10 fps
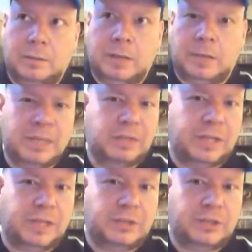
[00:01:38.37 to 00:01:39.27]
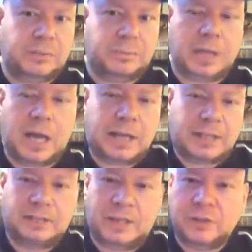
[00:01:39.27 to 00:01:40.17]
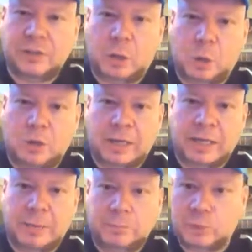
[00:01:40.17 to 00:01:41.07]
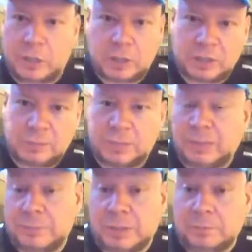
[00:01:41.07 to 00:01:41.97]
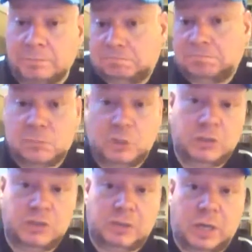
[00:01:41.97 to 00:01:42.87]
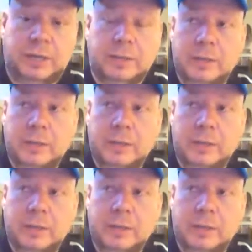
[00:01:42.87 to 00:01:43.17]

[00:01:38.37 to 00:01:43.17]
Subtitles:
I'm middle-aged. I could tell you how old I am. You're not going to believe me. You're just not.